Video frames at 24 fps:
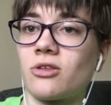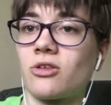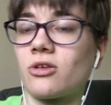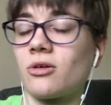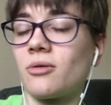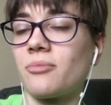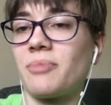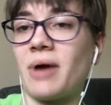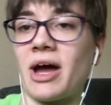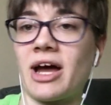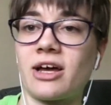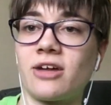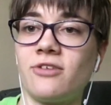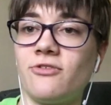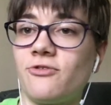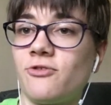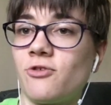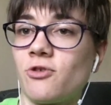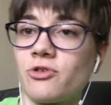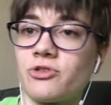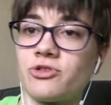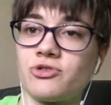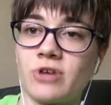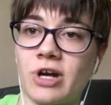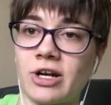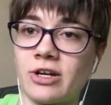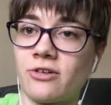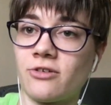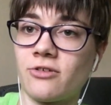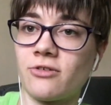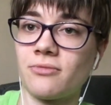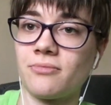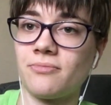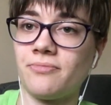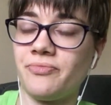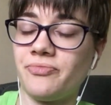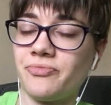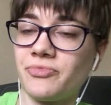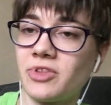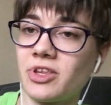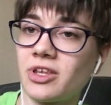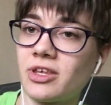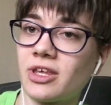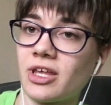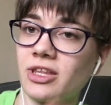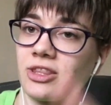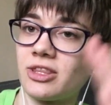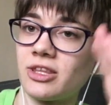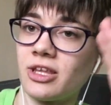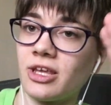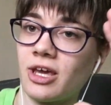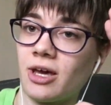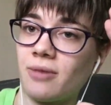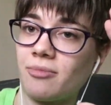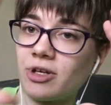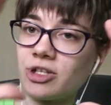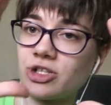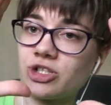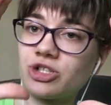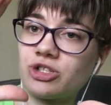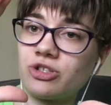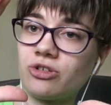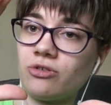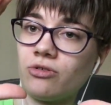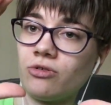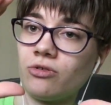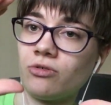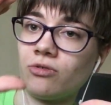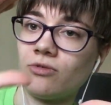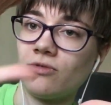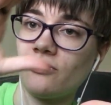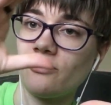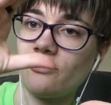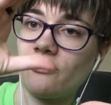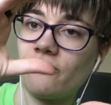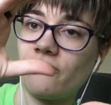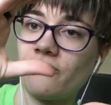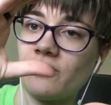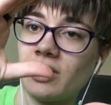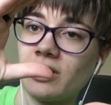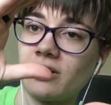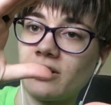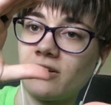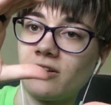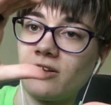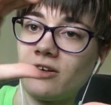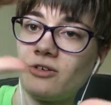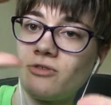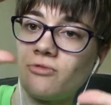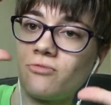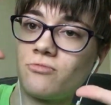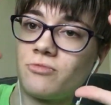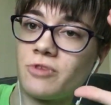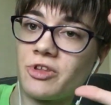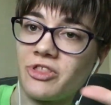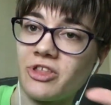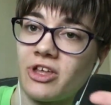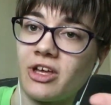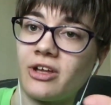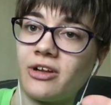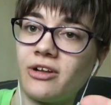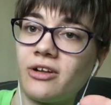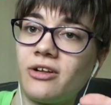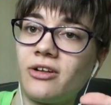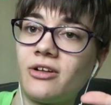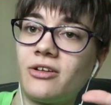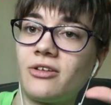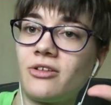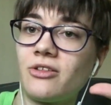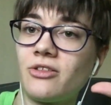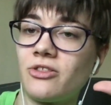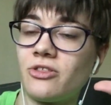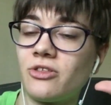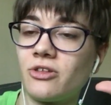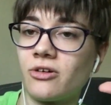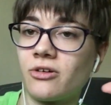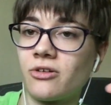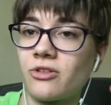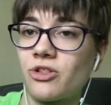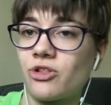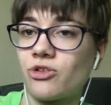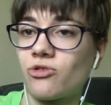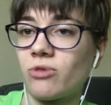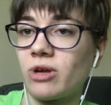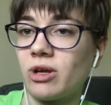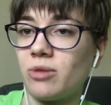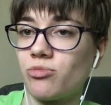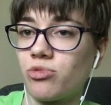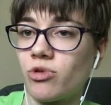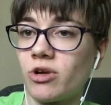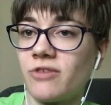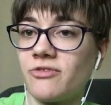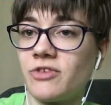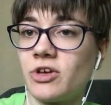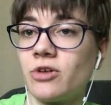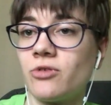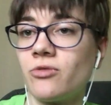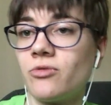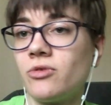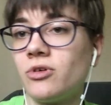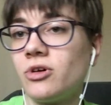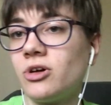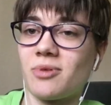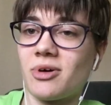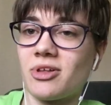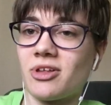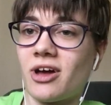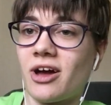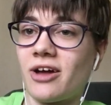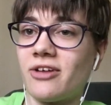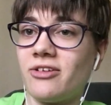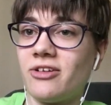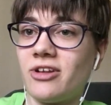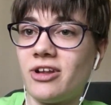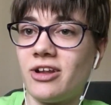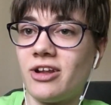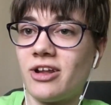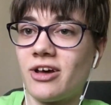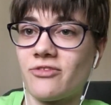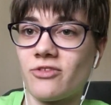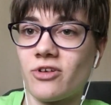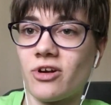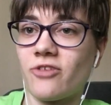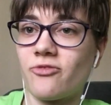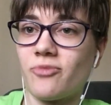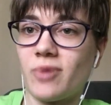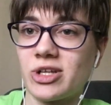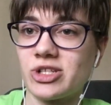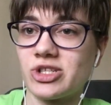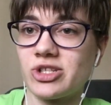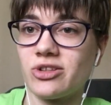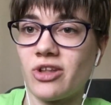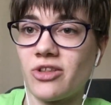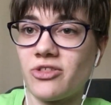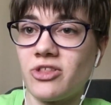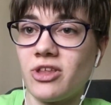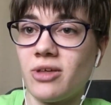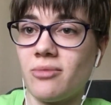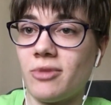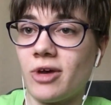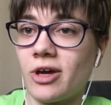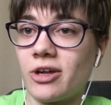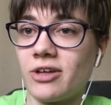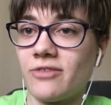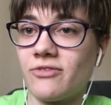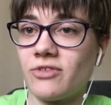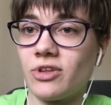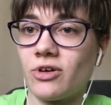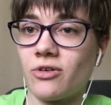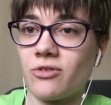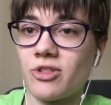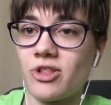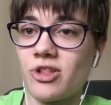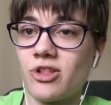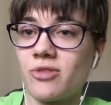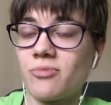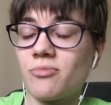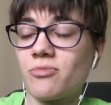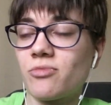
back and forth trying to get the image to fit within the screen preview. I never have mentioned the theme yet, even though it's